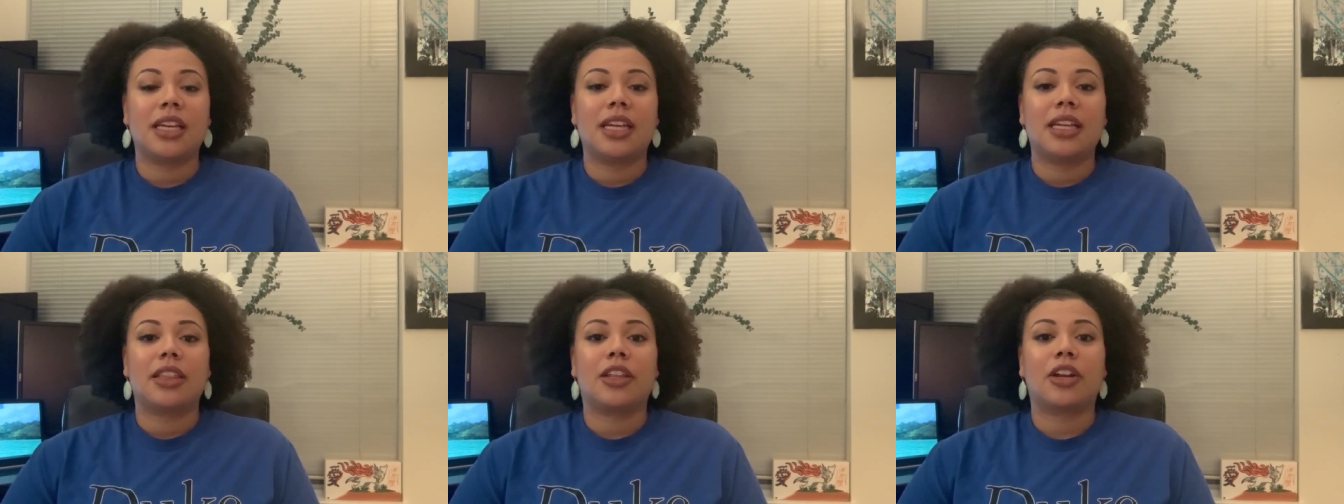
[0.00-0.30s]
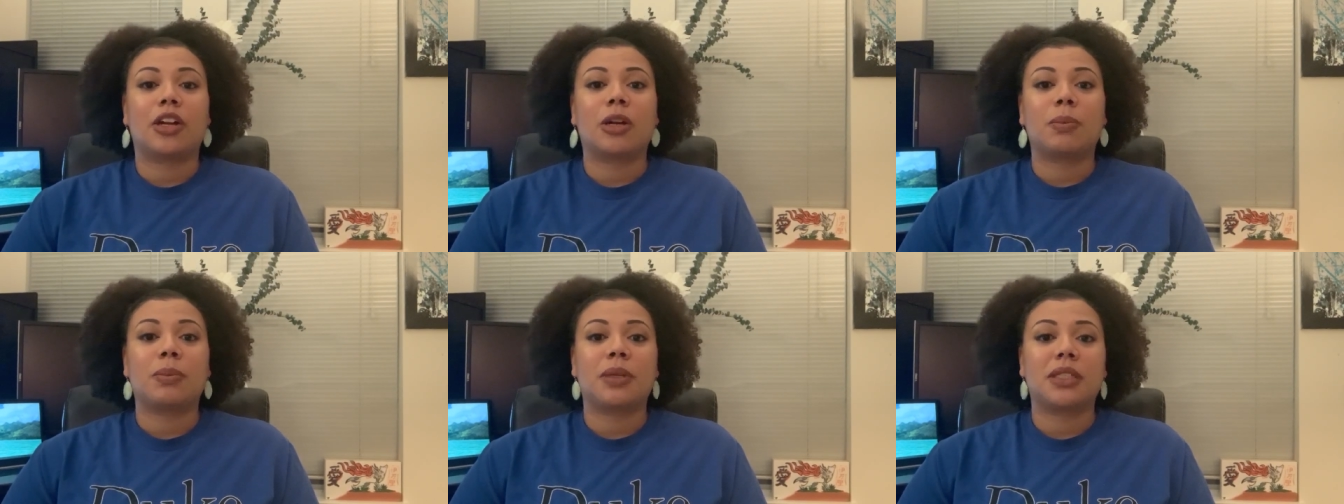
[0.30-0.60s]
that
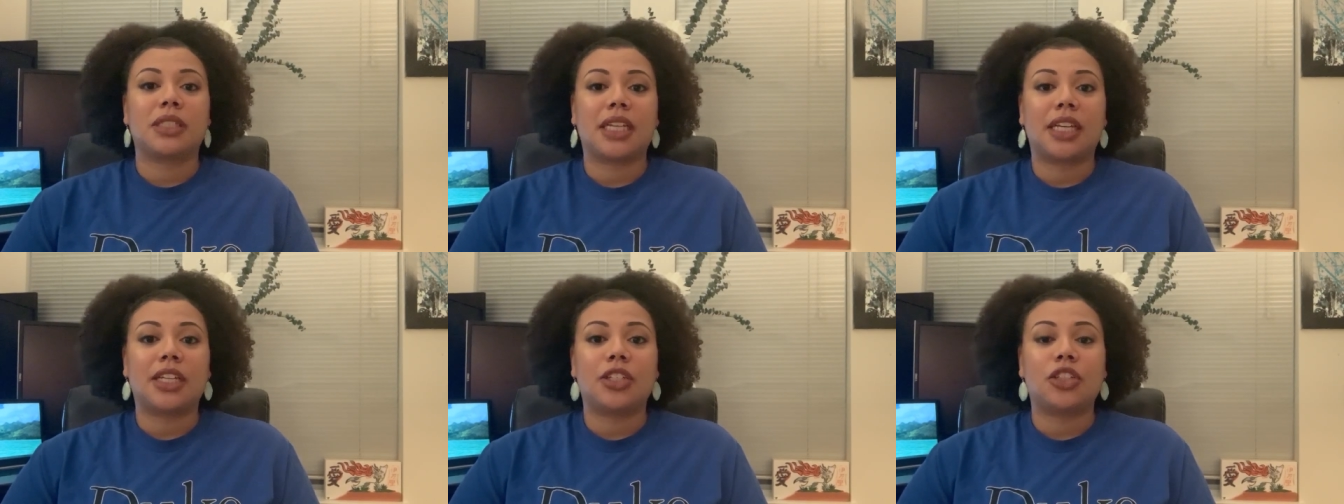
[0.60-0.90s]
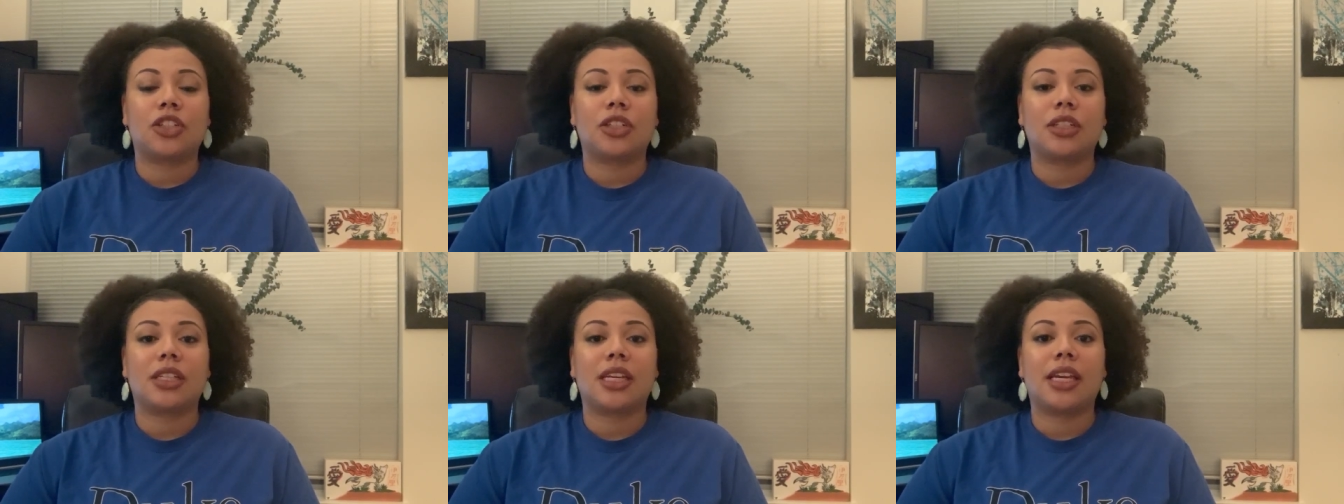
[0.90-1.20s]
are
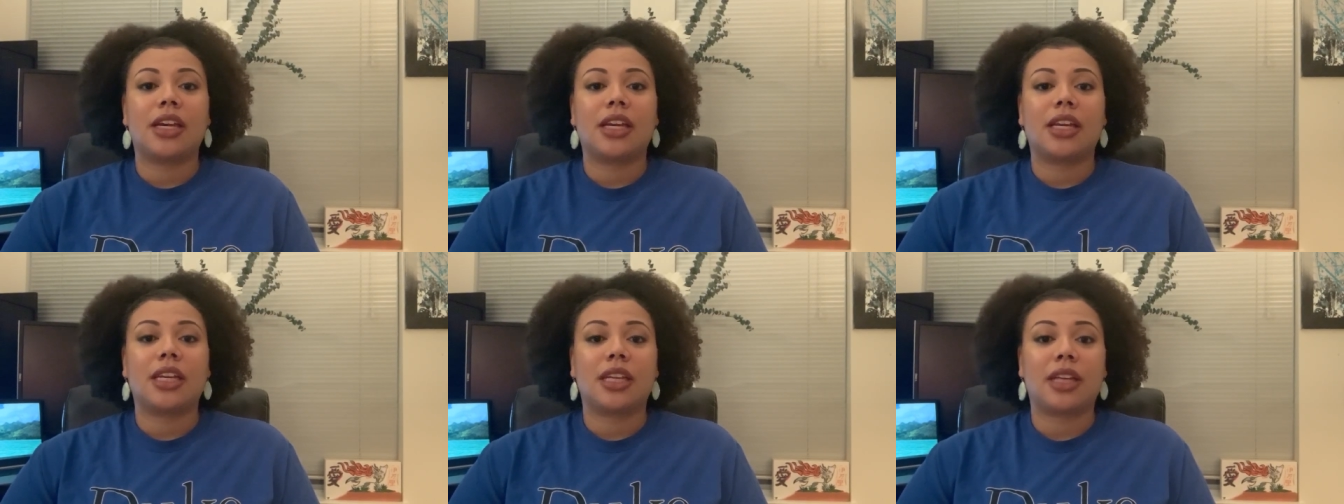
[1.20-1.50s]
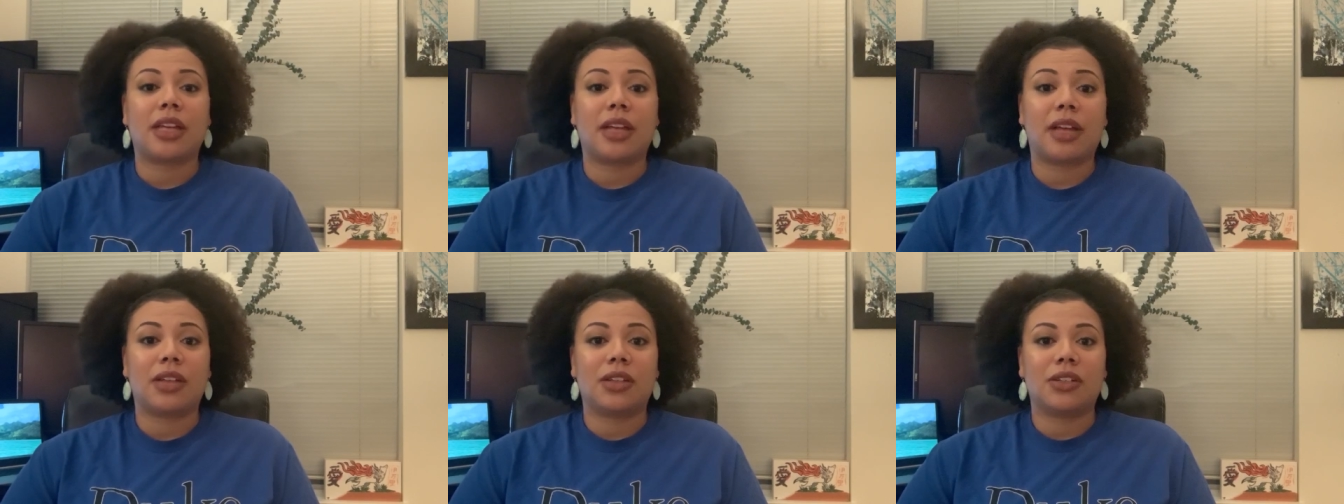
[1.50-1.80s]
potentially
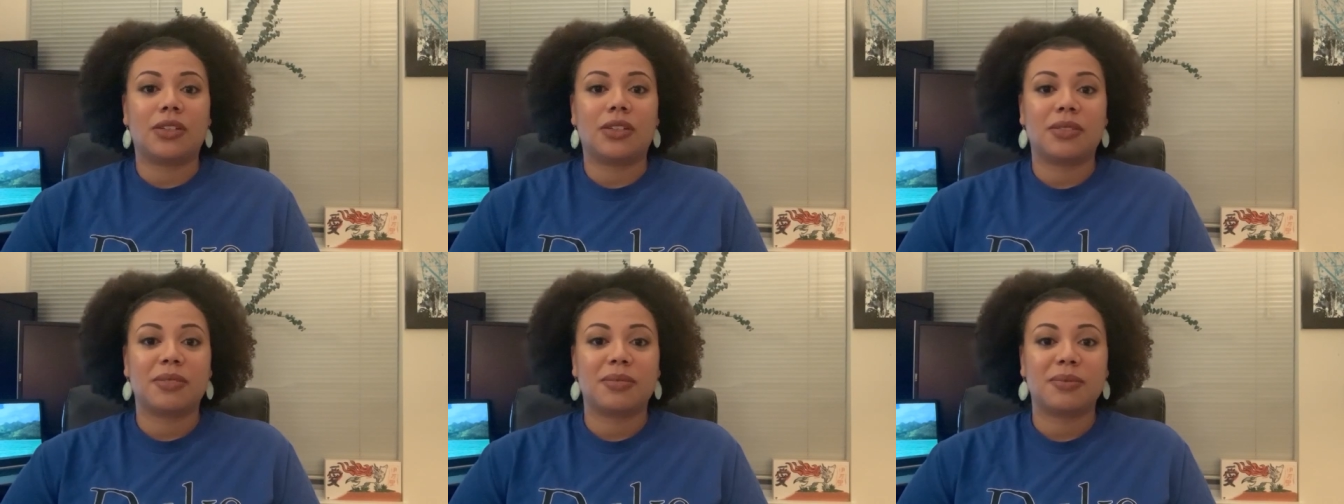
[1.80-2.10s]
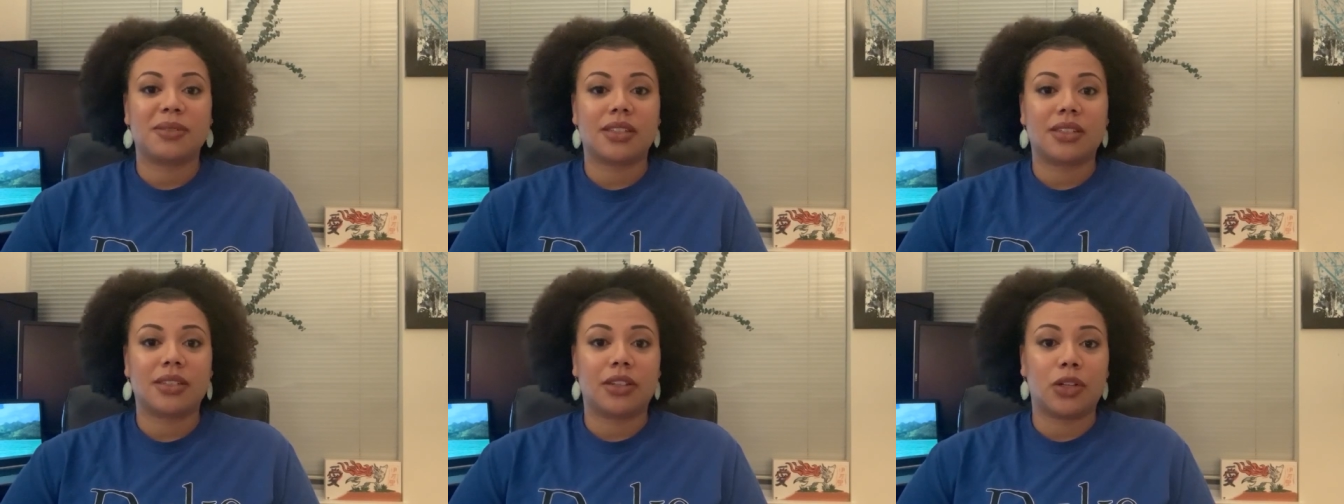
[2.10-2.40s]
harmful
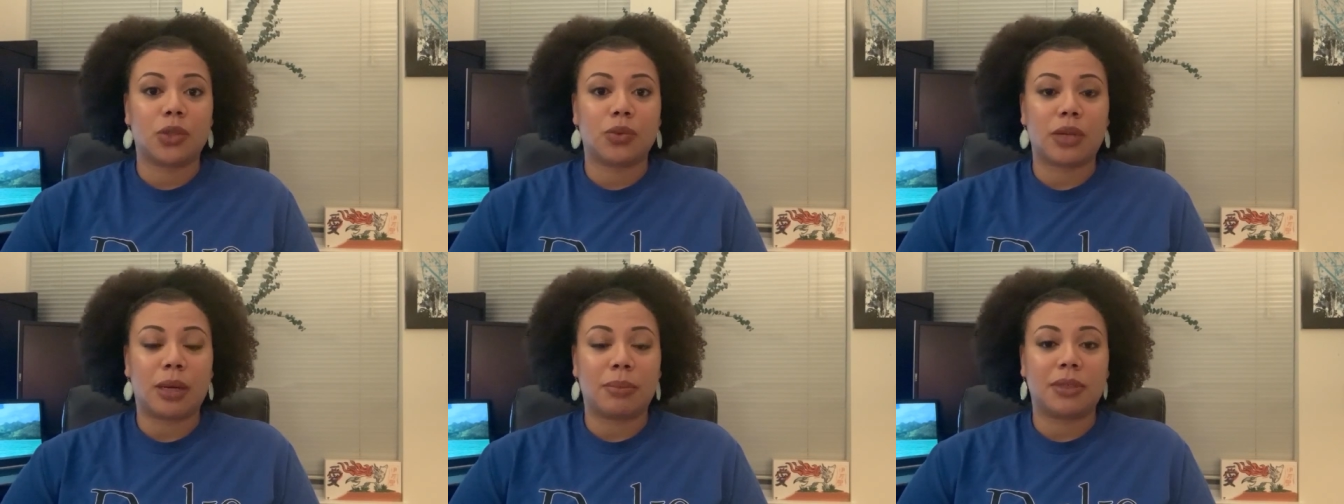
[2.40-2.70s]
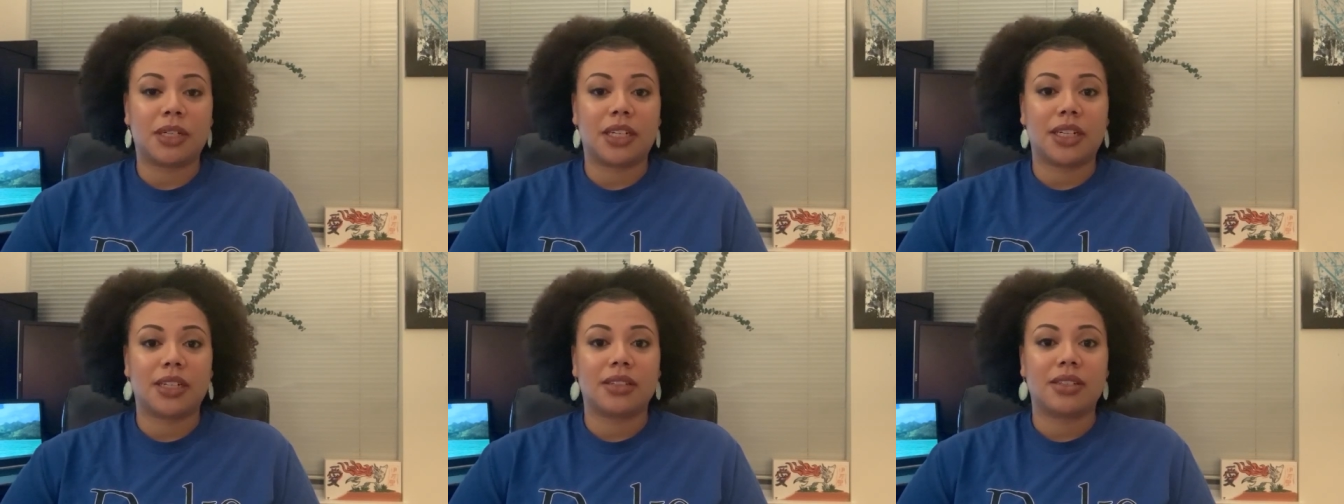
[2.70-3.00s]
endocrine
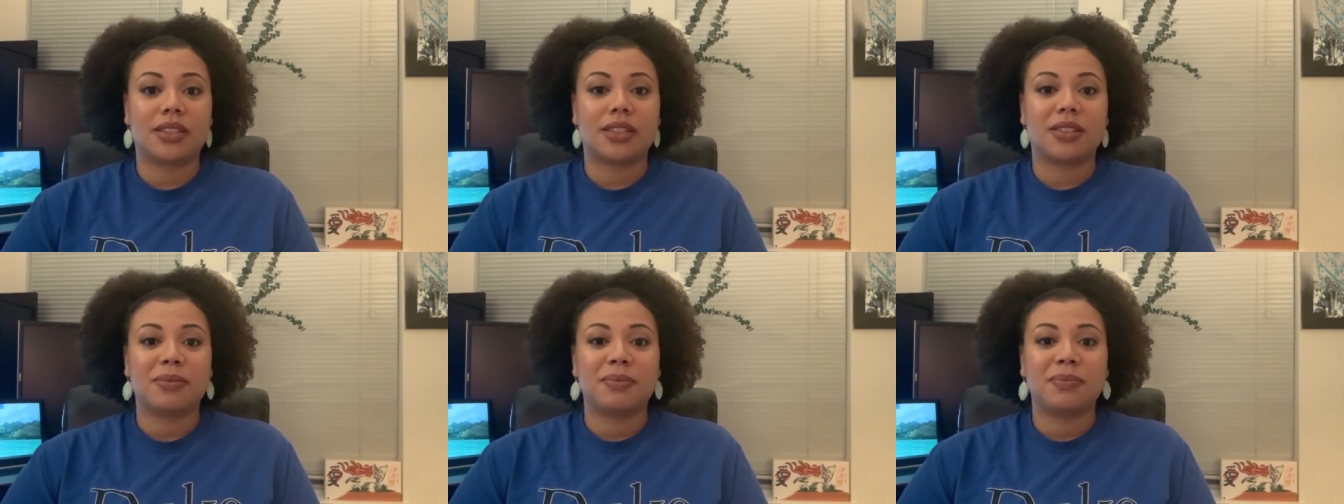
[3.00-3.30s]
disruptors.